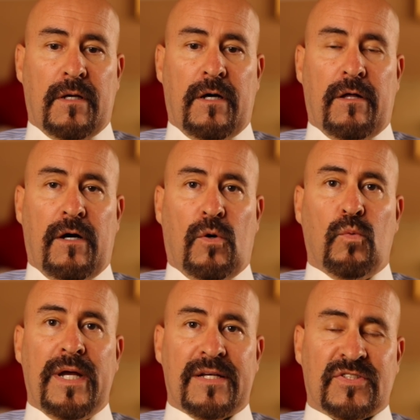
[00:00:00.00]
a, a
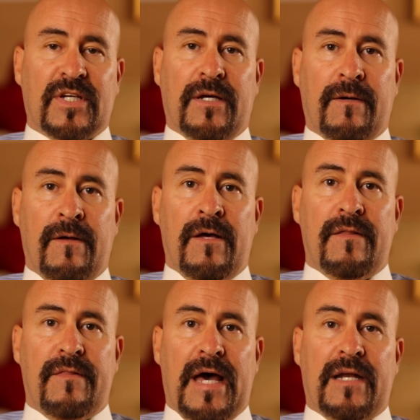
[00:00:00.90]
risk
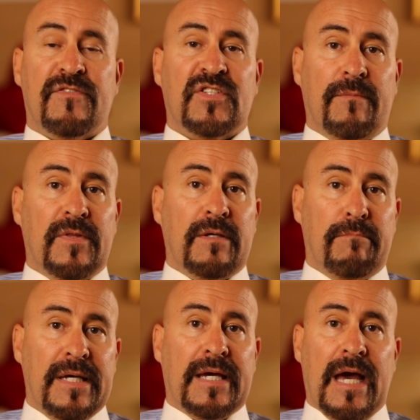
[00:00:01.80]
that if something
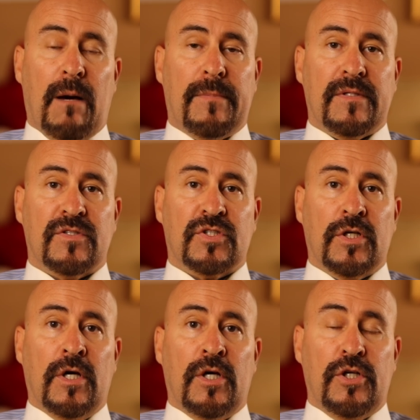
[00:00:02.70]
big happens,
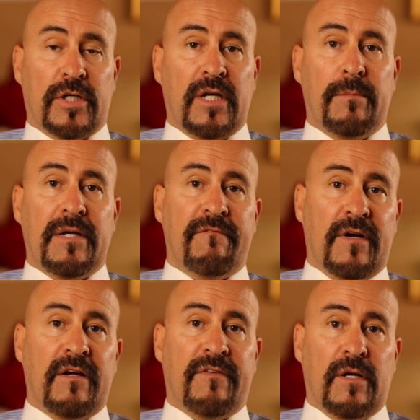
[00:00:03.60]
you're going to be in
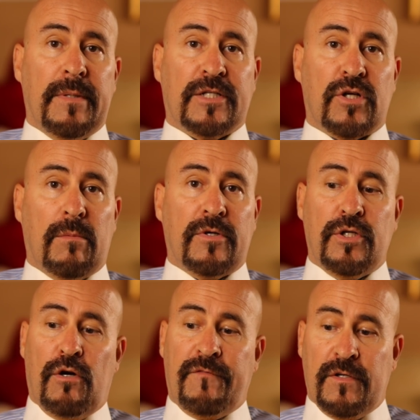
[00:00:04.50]
very, very big trouble.
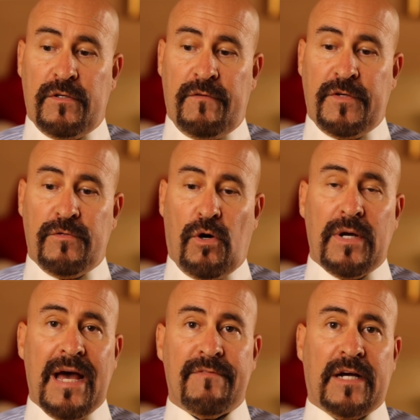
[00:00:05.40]
You know, if you're if you
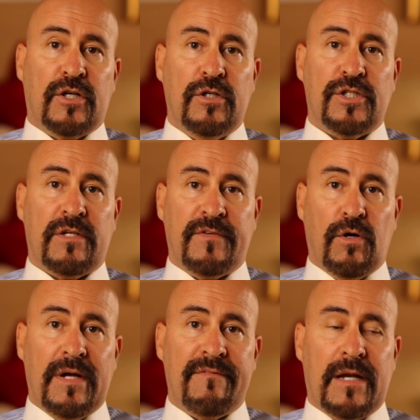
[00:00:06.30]
don't have that cushion, if you
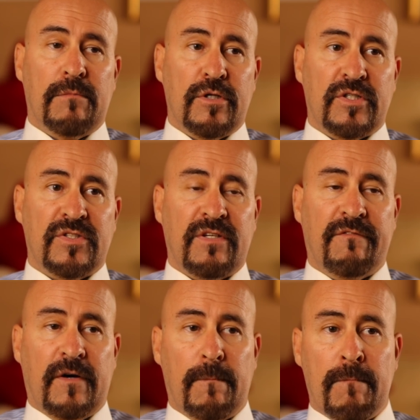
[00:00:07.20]
don't have that emergency
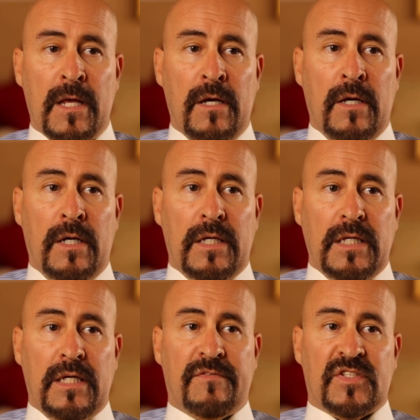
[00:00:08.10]
fund,
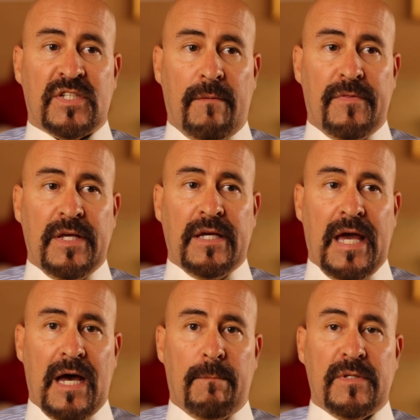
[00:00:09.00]
if something
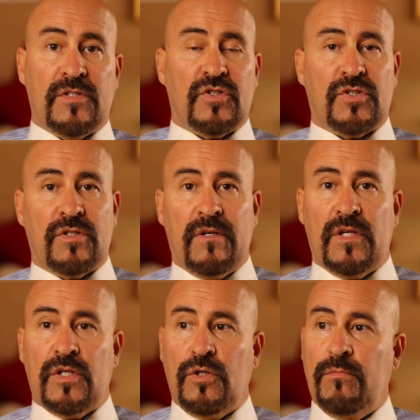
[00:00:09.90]
happens,
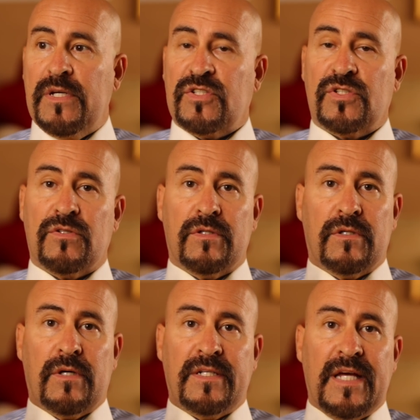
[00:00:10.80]
you miss
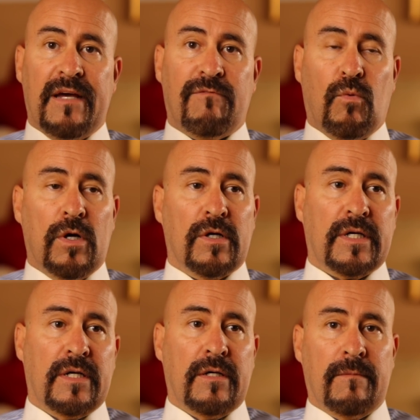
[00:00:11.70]
a day of
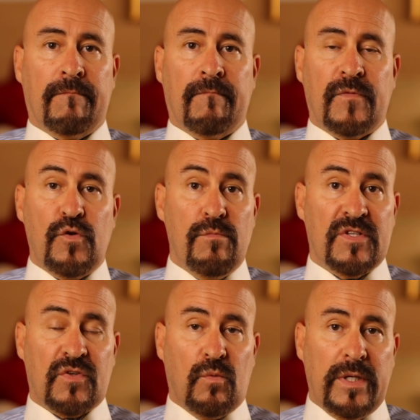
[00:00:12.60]
work, you
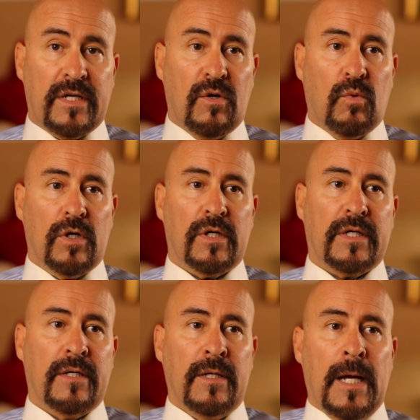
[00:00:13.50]
miss a week of work.